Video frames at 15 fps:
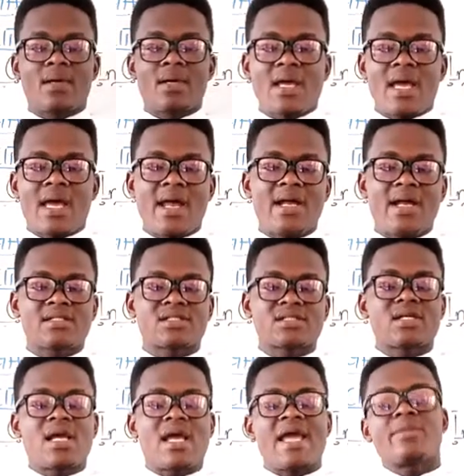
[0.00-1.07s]
Hurt
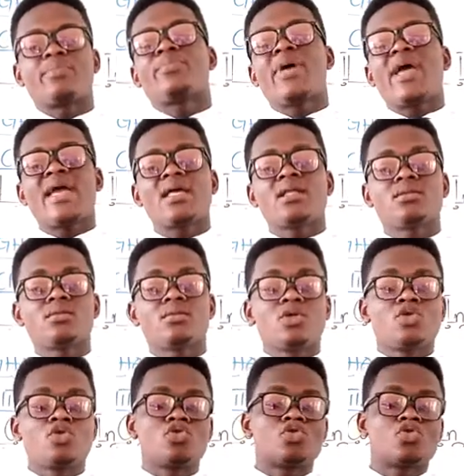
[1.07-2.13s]
and pain
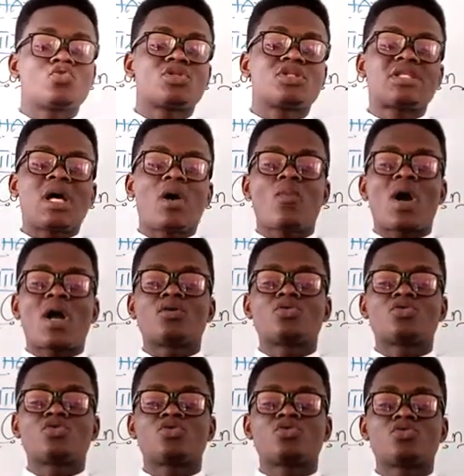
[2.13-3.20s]
to
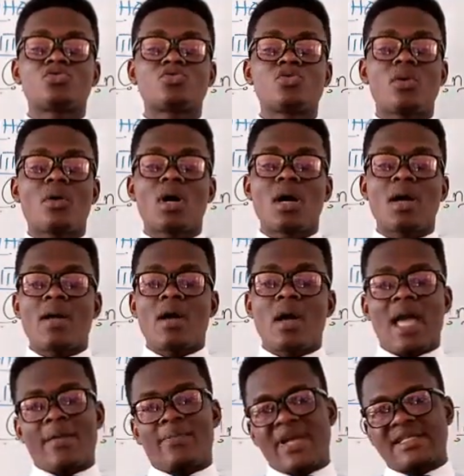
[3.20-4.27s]
someone through
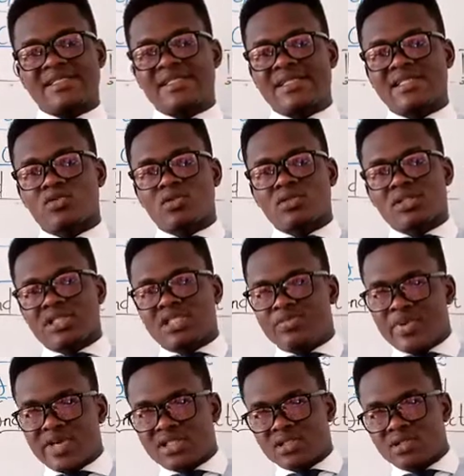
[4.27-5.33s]
a person's
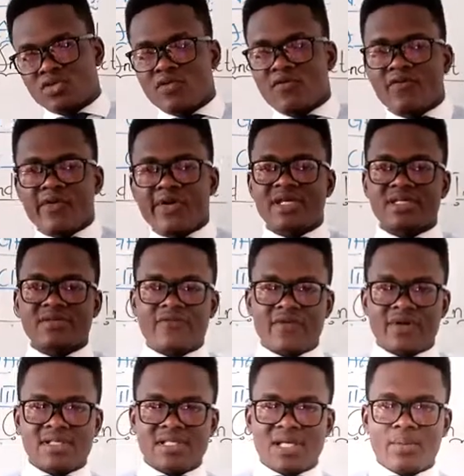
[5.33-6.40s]
speech. So for
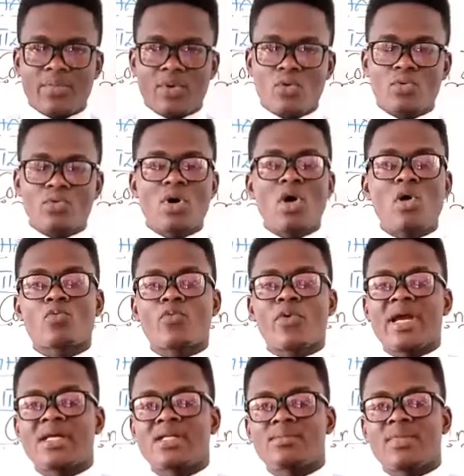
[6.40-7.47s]
example,
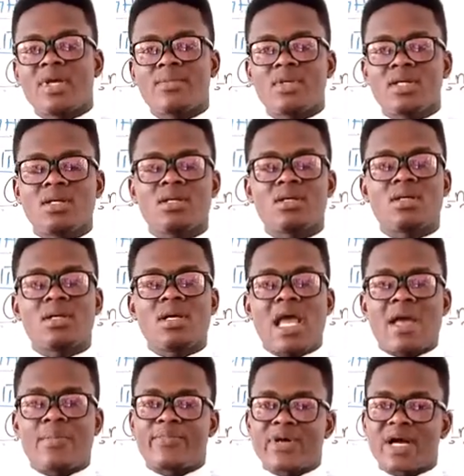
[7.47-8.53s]
when maybe
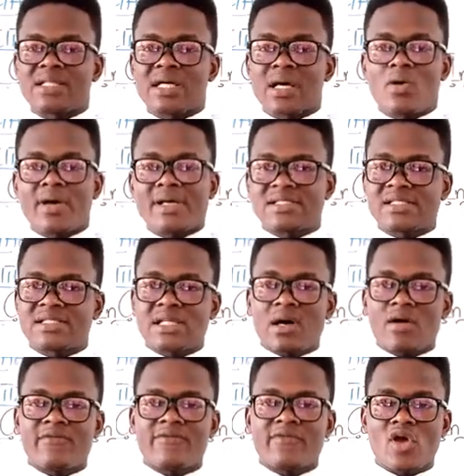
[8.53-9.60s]
a brother or a sister
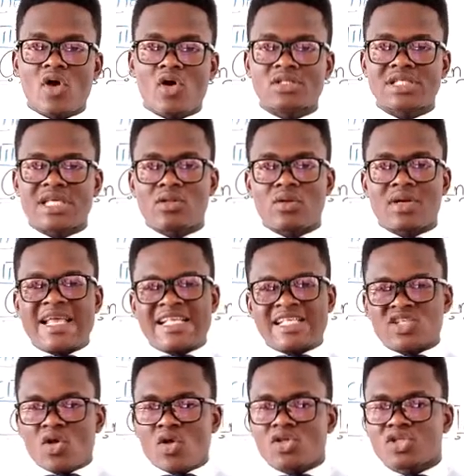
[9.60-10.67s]
of yours
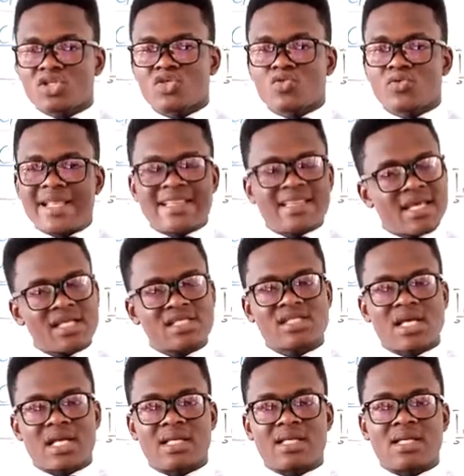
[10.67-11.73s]
insults you intentionally,